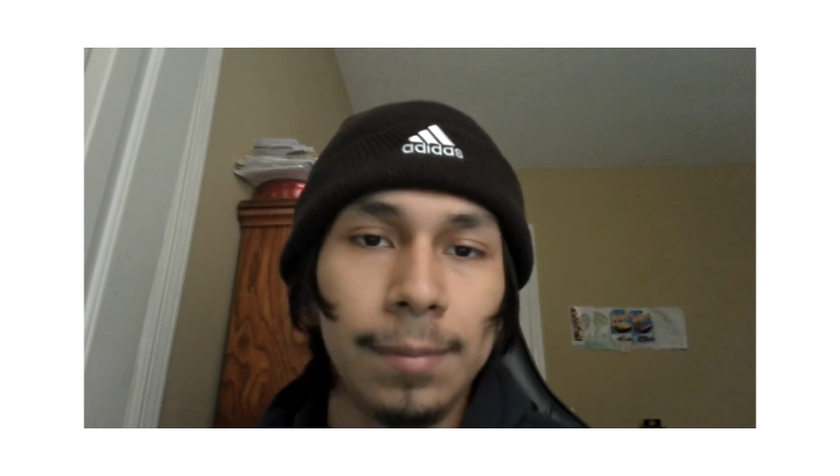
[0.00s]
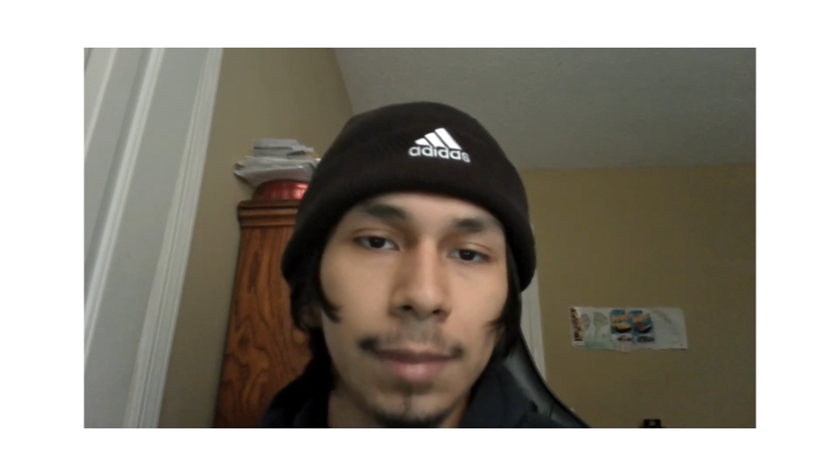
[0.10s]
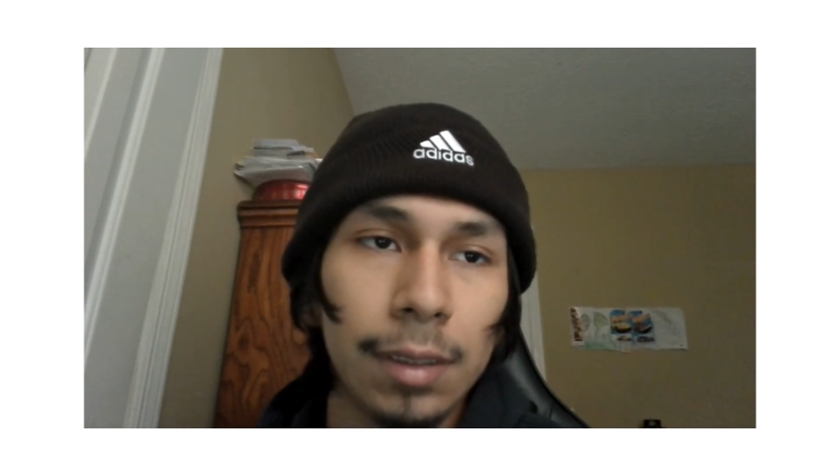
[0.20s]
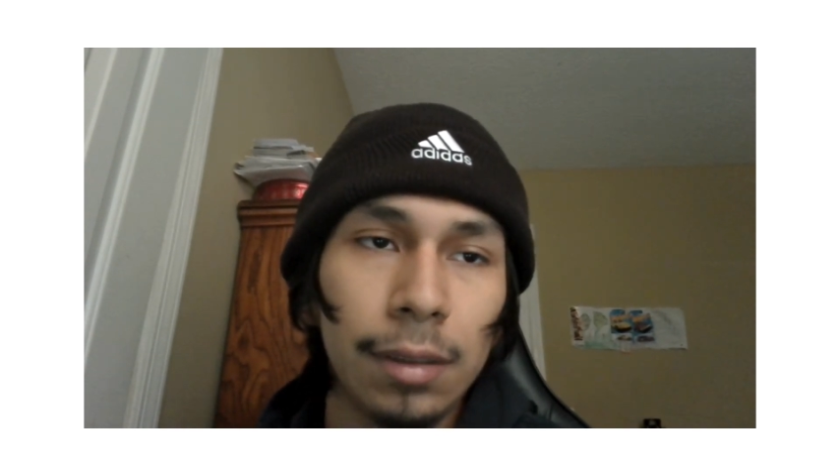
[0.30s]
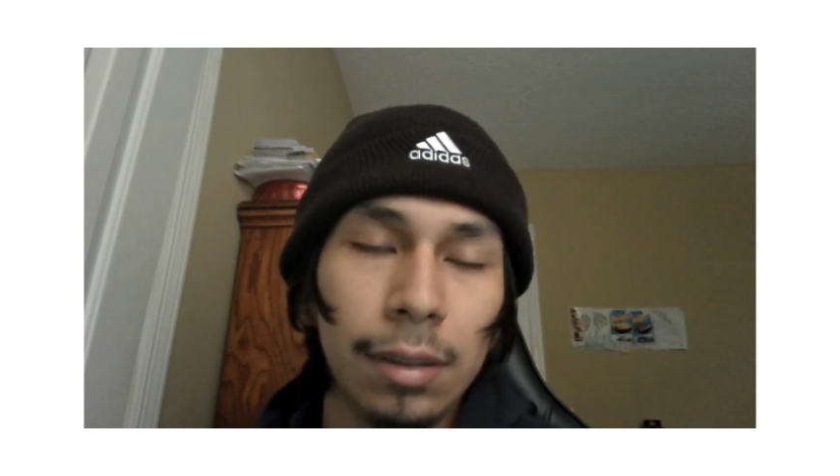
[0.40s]

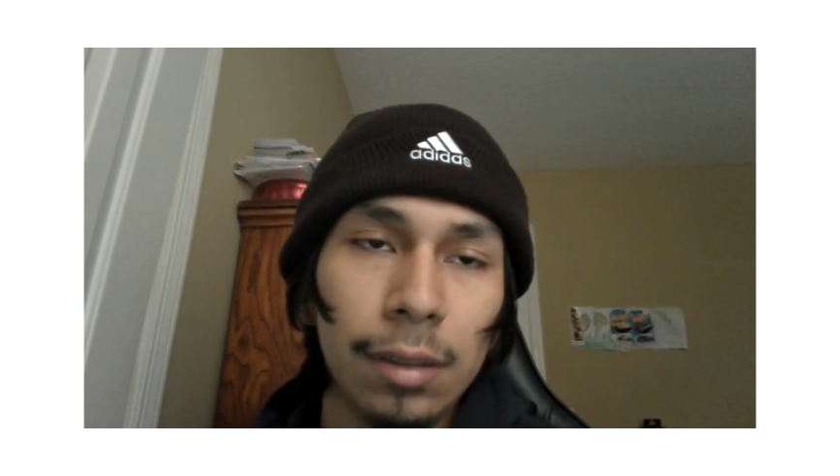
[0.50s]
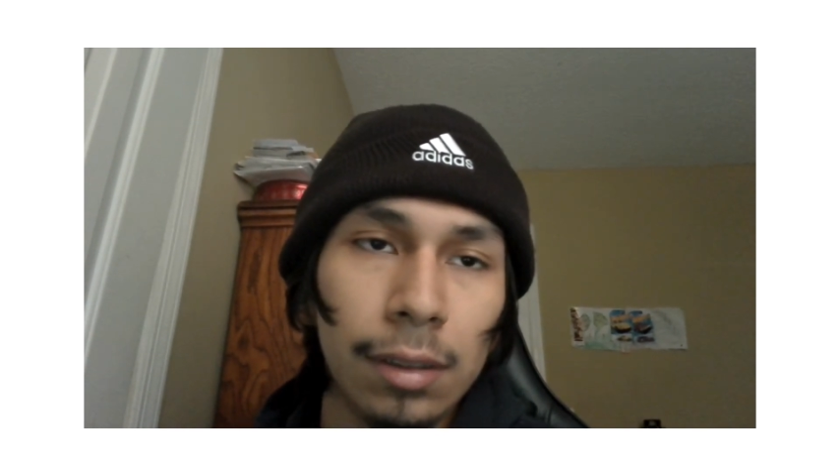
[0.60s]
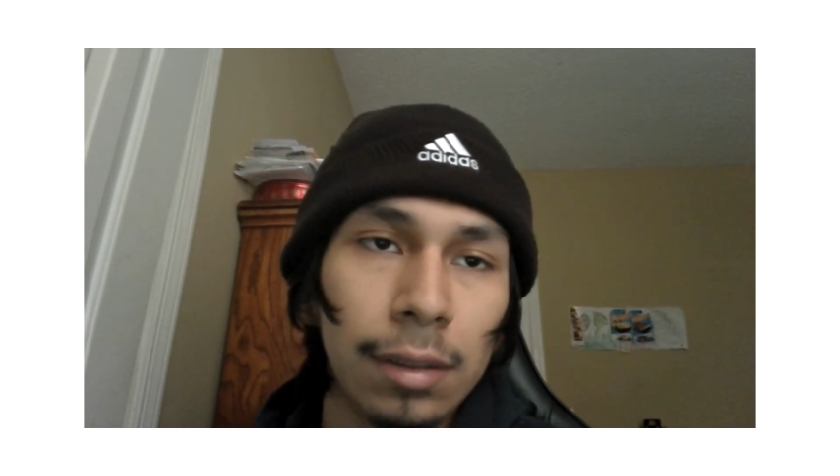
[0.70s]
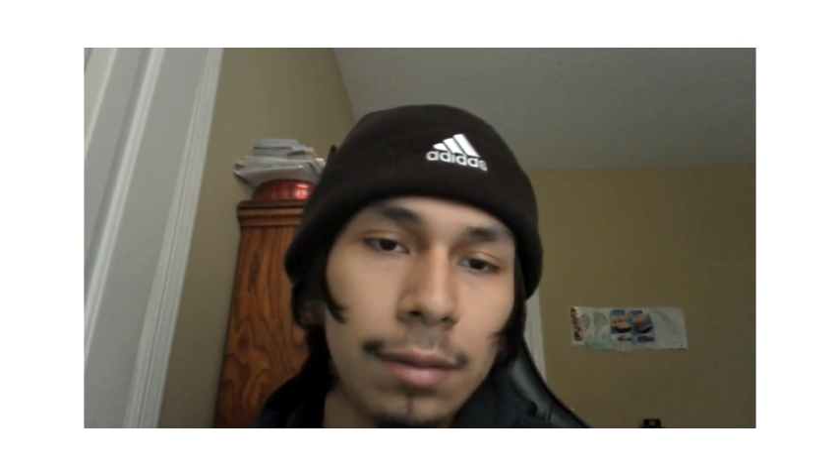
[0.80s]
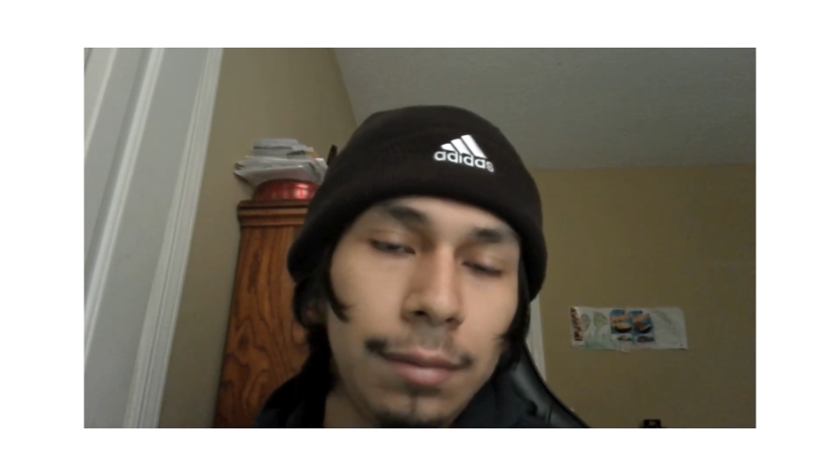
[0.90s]
it's
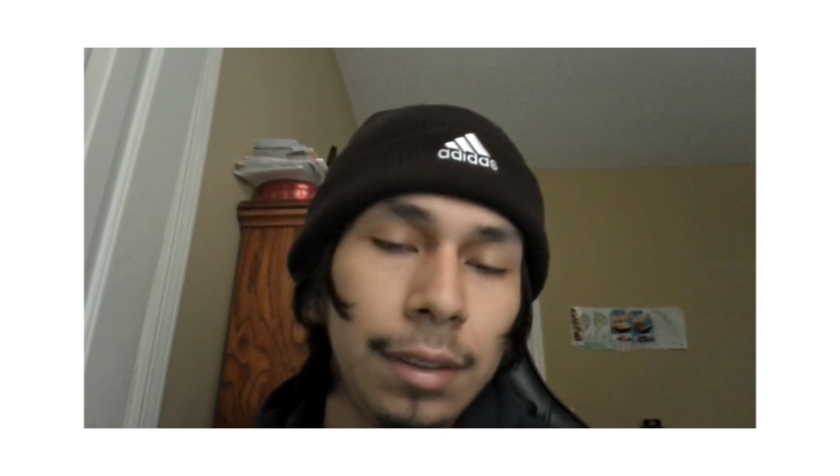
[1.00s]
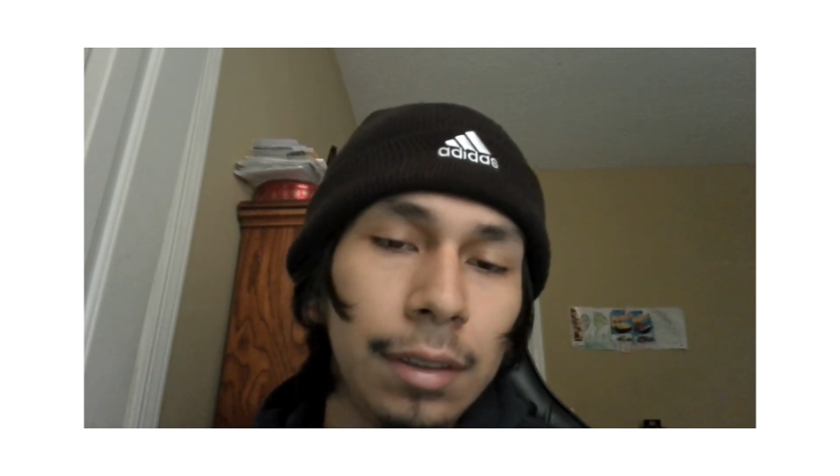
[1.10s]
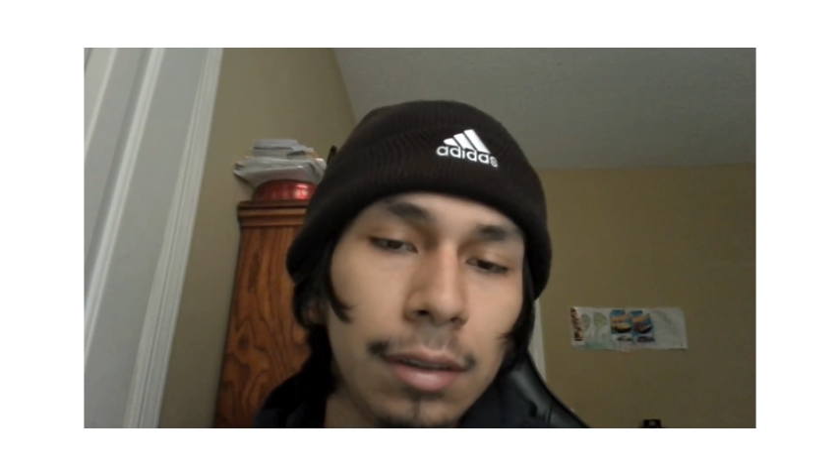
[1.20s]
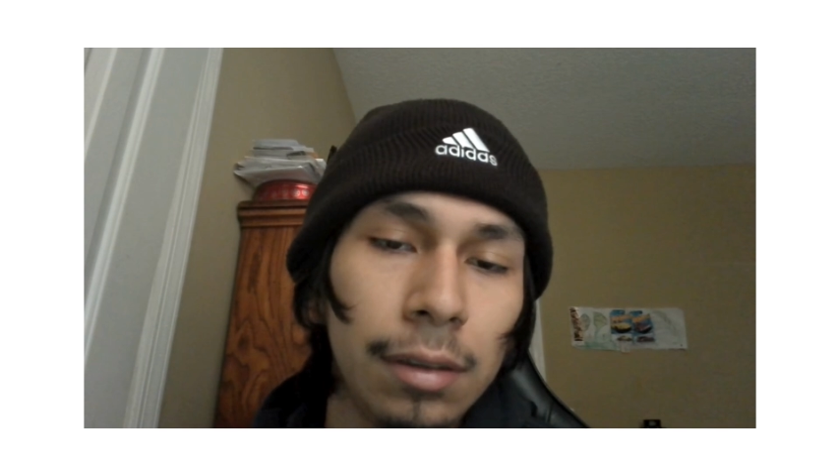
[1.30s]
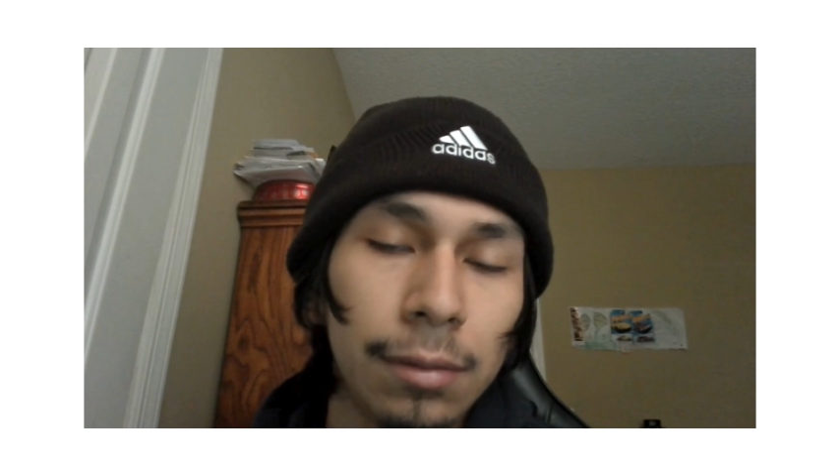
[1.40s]
conducted
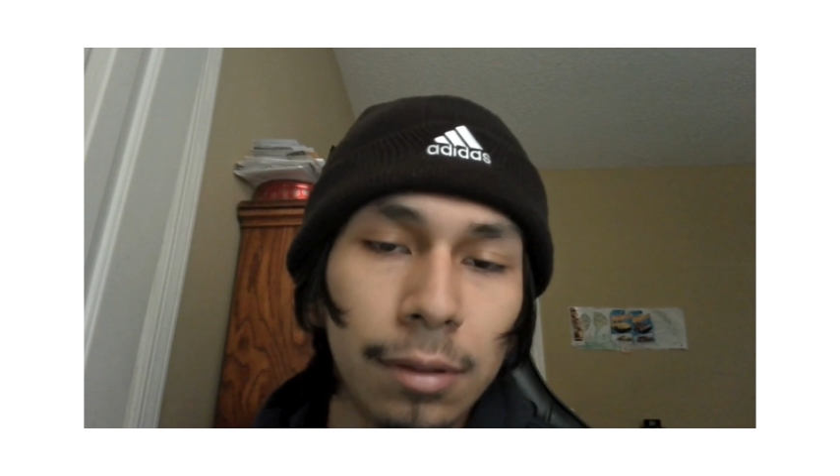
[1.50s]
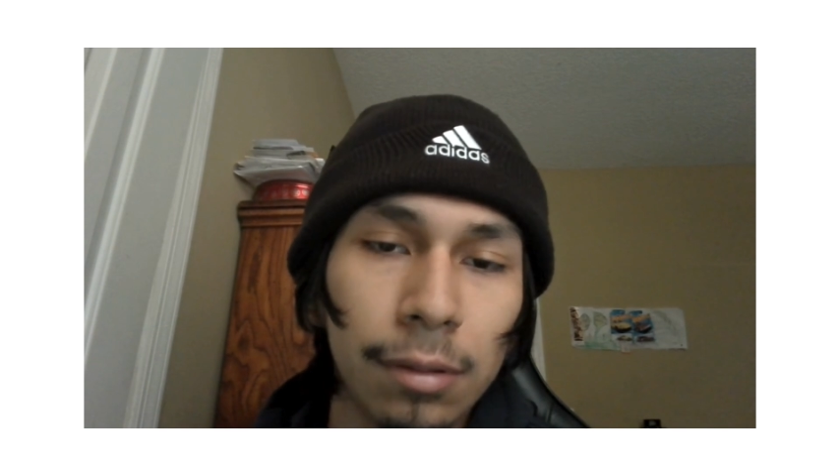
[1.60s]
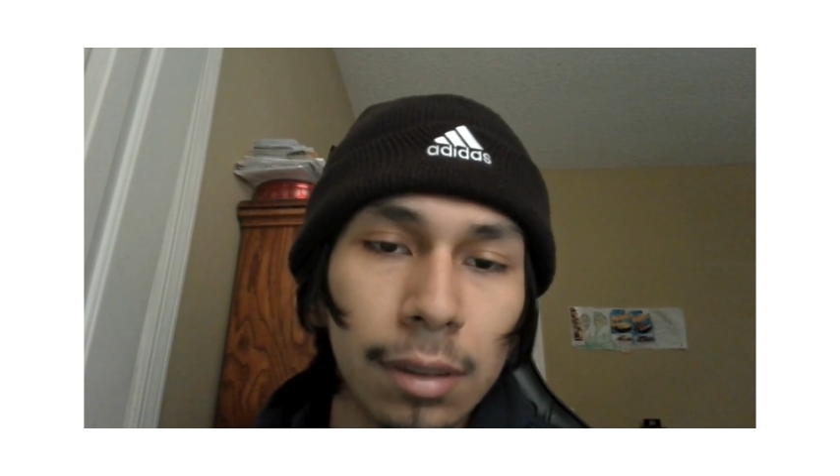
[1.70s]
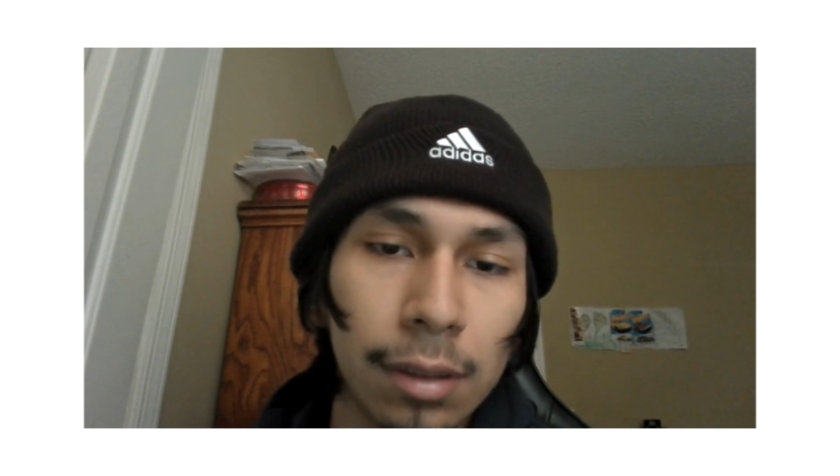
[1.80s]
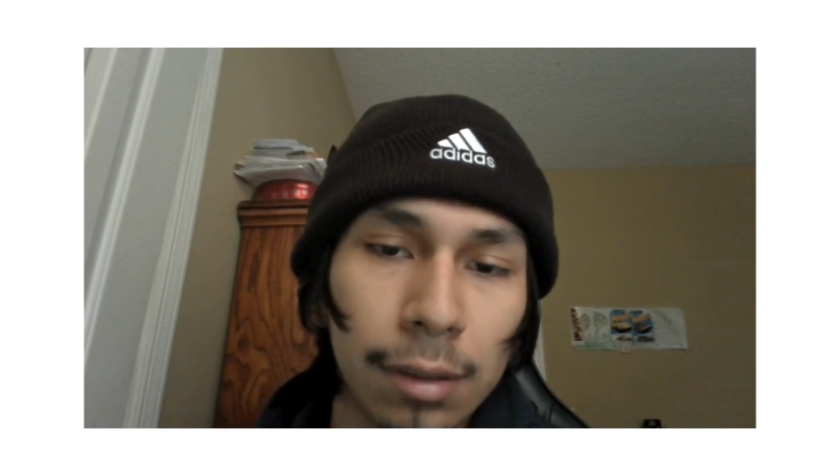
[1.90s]
via phone
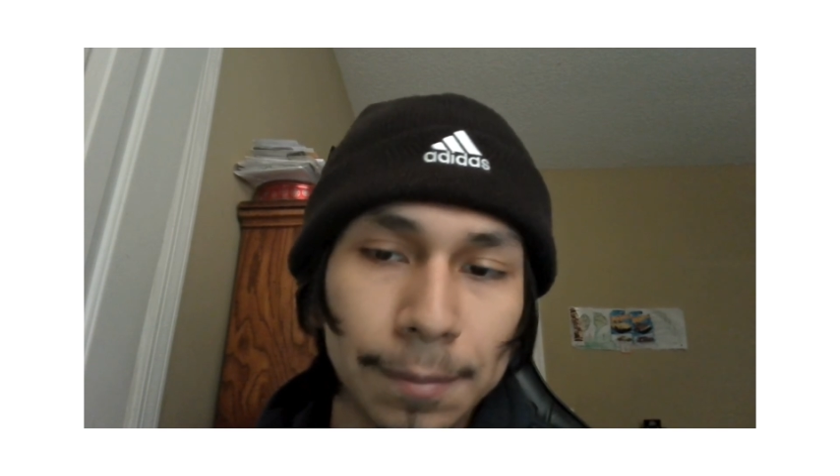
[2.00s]
call.